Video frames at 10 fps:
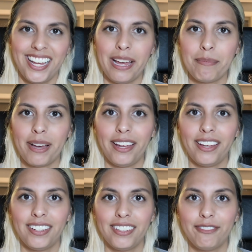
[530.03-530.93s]
Am
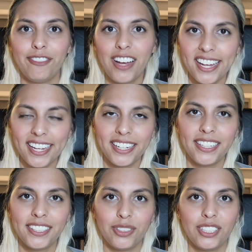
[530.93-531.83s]
I
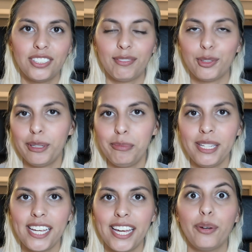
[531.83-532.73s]
fine? Do I just have to
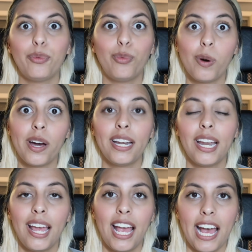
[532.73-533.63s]
remediate? What
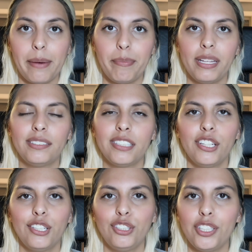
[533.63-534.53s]
happens?
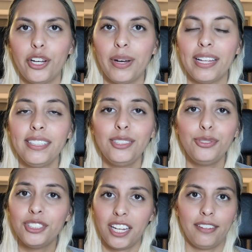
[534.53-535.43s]
So at least
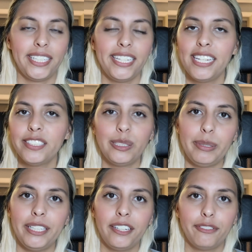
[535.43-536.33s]
for Tufts, I can't
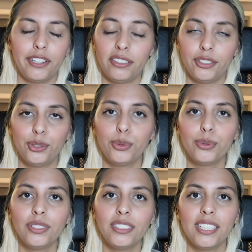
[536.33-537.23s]
speak for other
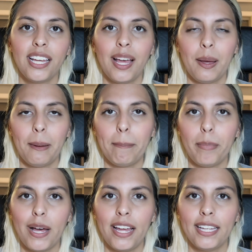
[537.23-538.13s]
schools,
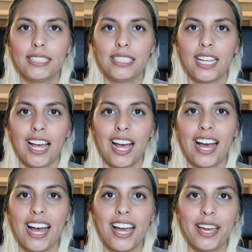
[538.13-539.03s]
but
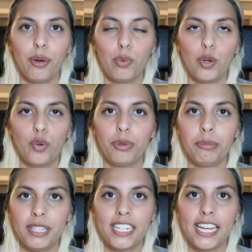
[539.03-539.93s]
I will
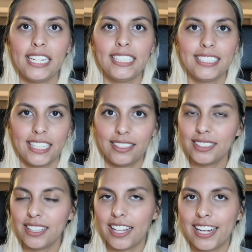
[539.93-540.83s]
remediate
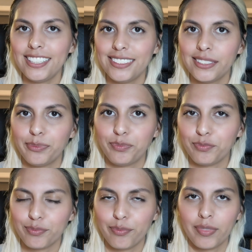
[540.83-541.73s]
this class,
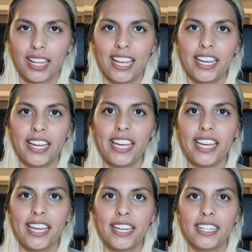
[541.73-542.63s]

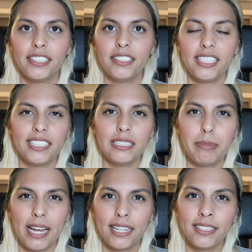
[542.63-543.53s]
and it
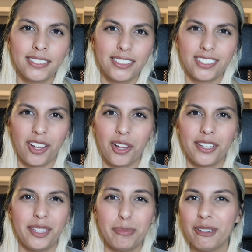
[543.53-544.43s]
depends on the